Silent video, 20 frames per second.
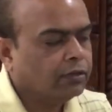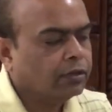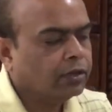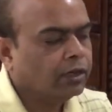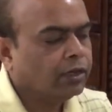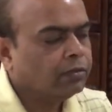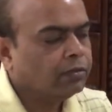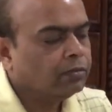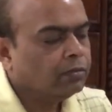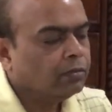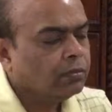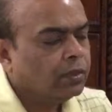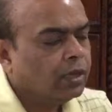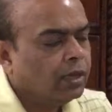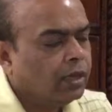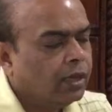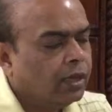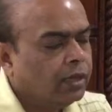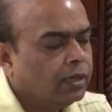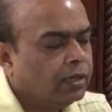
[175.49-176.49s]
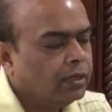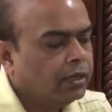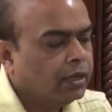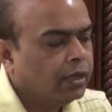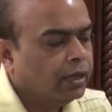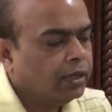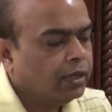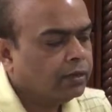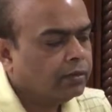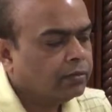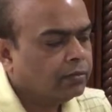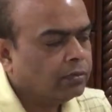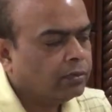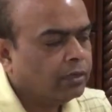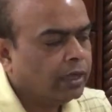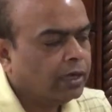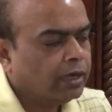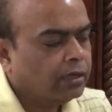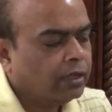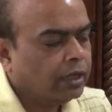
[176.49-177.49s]
Okay, and then
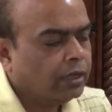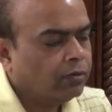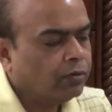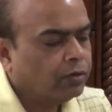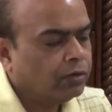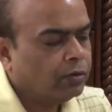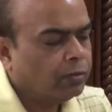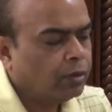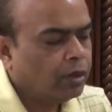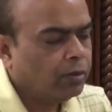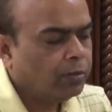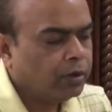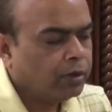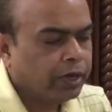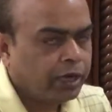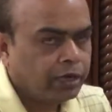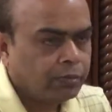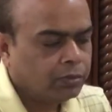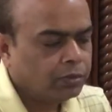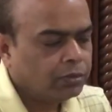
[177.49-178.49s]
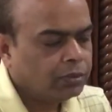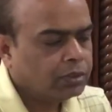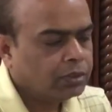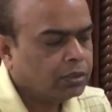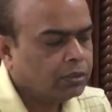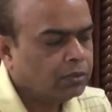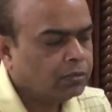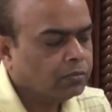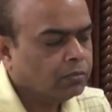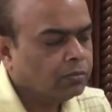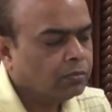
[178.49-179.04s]
that was the proper hand position.